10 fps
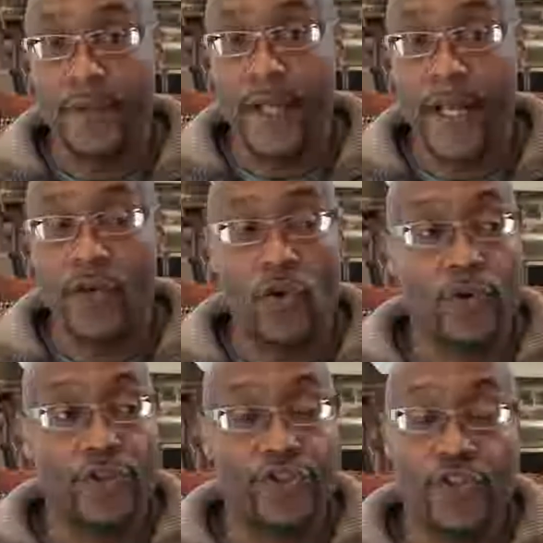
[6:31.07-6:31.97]
in
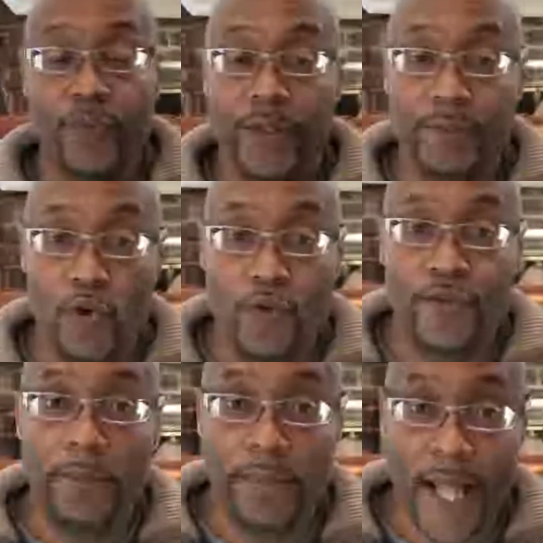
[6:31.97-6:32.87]
order to remove
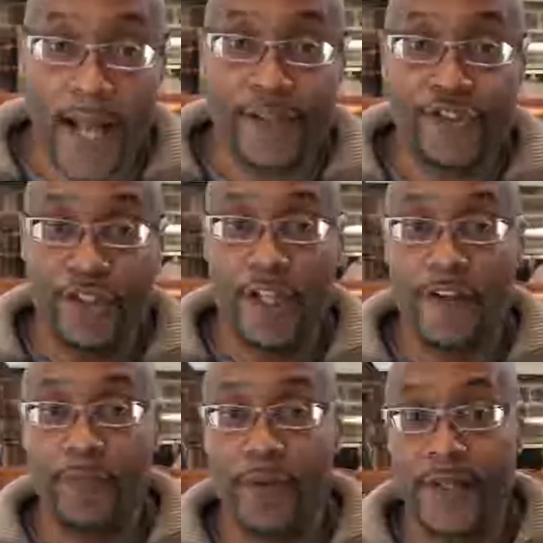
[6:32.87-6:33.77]
the blocks to
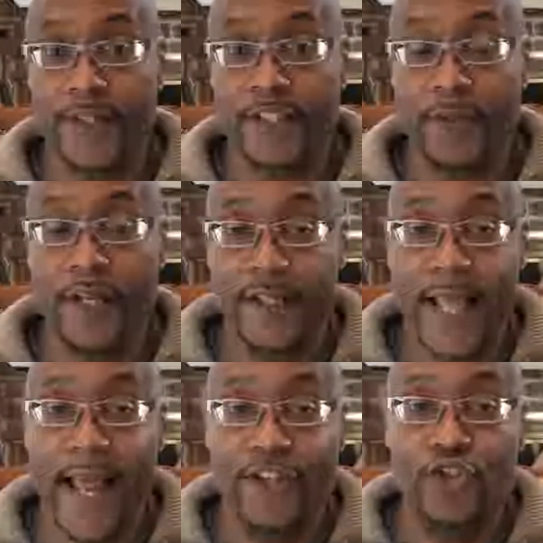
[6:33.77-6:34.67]
love presence. Because
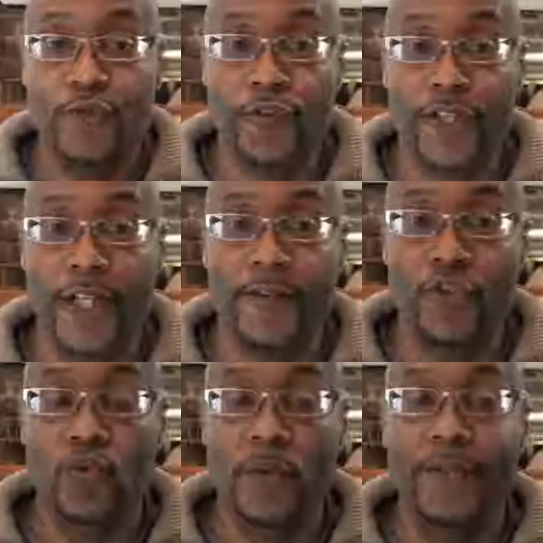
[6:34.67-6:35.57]
as you forgive,
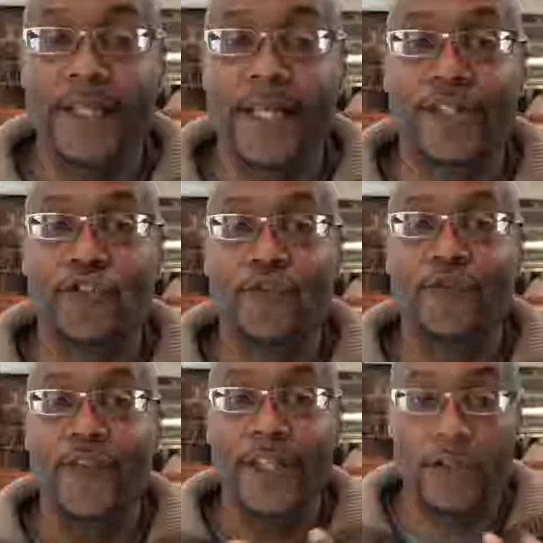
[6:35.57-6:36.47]
you will begin to
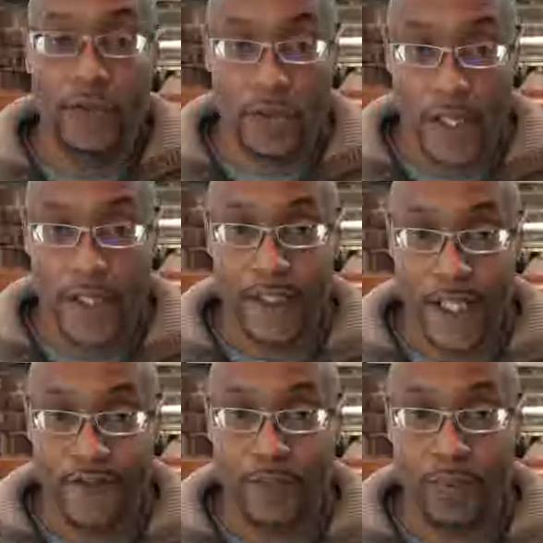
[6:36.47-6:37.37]
feel
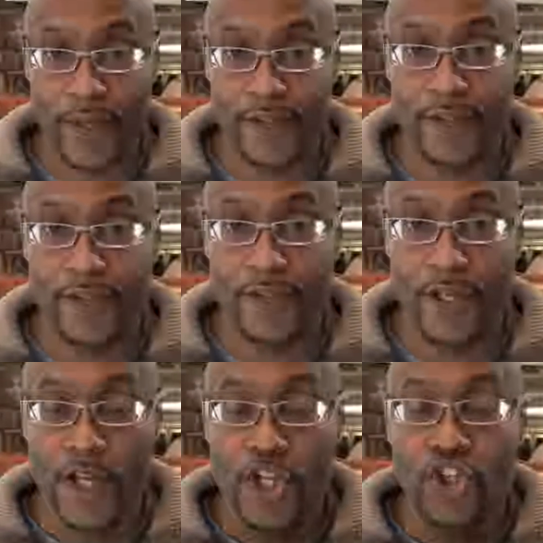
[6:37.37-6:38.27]
love's presence.
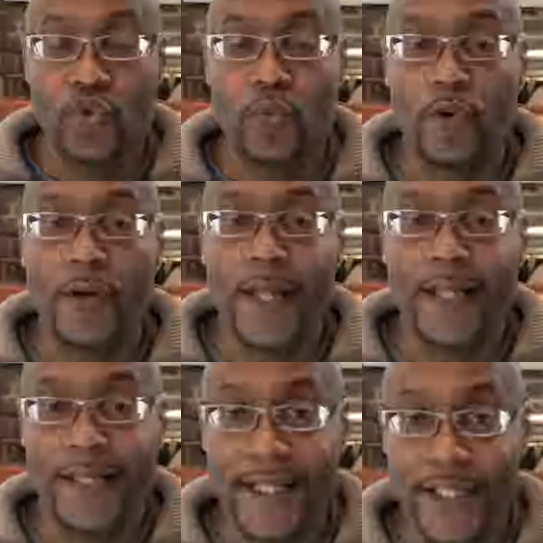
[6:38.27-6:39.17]
You will
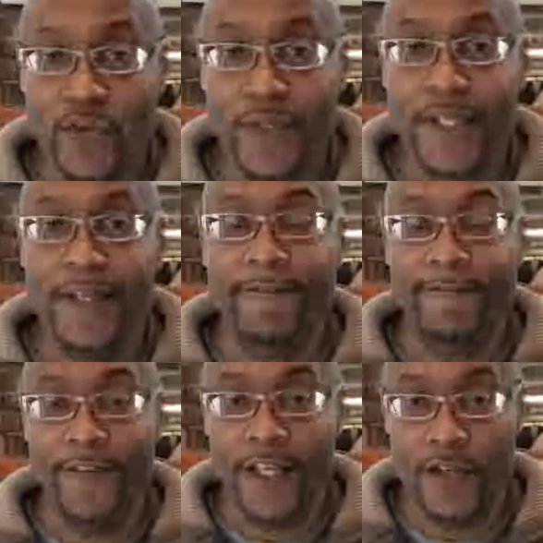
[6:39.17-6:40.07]
literally
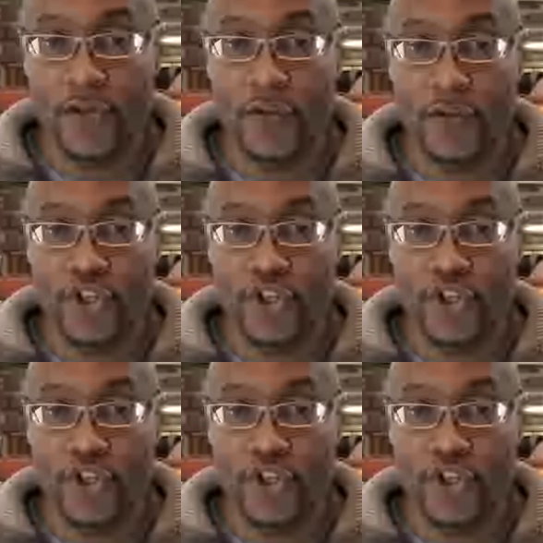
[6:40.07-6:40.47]
feel,